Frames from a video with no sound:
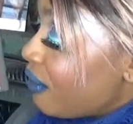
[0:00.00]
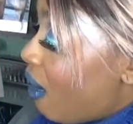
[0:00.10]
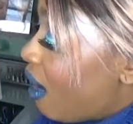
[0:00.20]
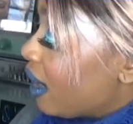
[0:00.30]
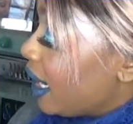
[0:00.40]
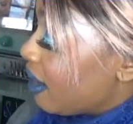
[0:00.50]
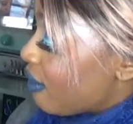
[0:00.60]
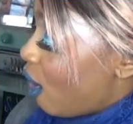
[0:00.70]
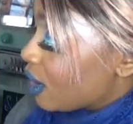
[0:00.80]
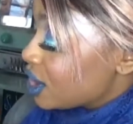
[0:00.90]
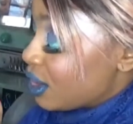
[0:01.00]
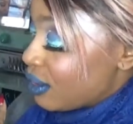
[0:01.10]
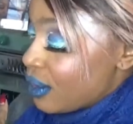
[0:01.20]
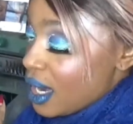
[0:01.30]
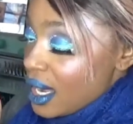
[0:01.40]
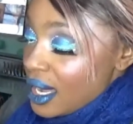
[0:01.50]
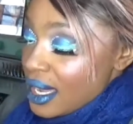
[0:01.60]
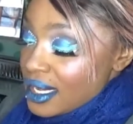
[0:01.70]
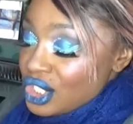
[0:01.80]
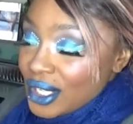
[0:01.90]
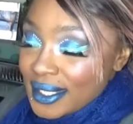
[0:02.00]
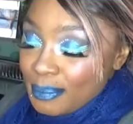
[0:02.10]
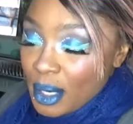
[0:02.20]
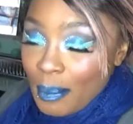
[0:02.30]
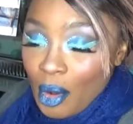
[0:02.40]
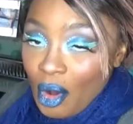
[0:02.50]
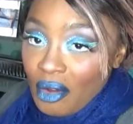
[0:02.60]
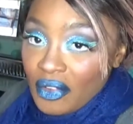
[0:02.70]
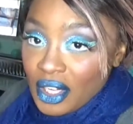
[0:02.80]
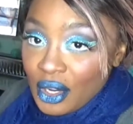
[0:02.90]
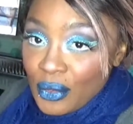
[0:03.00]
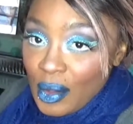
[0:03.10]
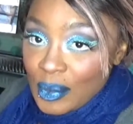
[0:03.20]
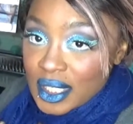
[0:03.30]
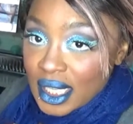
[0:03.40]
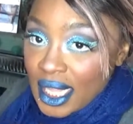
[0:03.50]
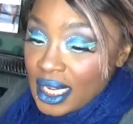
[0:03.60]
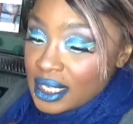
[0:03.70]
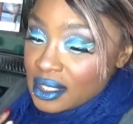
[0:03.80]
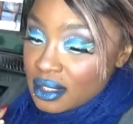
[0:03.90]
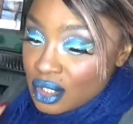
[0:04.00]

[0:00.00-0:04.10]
far, and I've also just put up a haul video that was late